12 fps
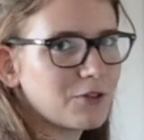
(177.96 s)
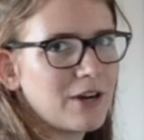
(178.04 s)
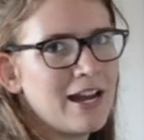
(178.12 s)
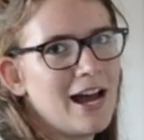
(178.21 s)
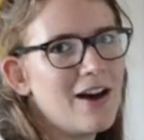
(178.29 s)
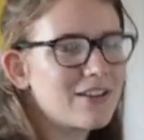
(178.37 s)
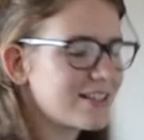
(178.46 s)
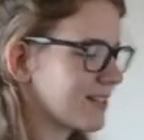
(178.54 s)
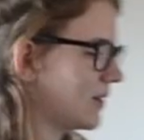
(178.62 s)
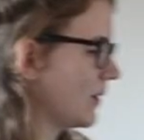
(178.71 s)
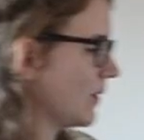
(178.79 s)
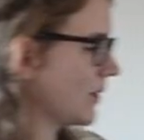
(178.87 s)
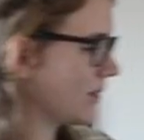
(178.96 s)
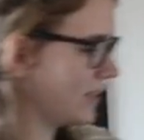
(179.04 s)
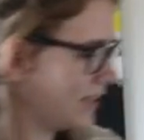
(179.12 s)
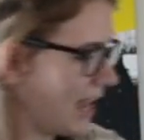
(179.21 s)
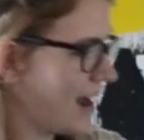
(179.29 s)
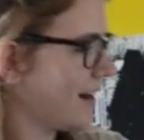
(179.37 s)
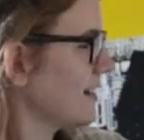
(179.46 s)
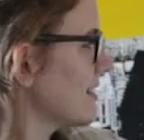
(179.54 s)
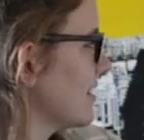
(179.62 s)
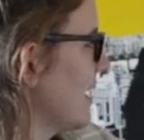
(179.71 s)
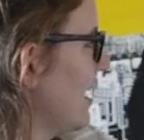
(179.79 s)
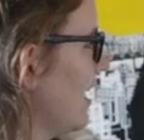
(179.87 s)
around, it's no longer there,
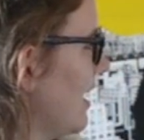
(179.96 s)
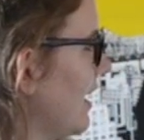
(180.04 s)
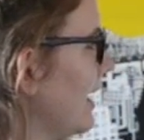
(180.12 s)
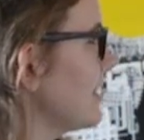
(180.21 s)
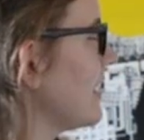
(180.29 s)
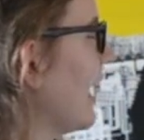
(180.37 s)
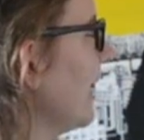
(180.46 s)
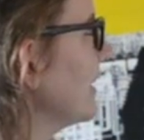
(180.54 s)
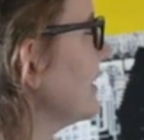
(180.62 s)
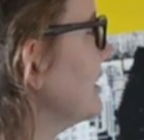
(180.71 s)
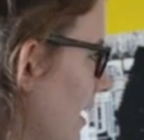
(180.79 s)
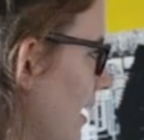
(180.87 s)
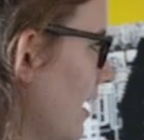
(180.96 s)
it's here.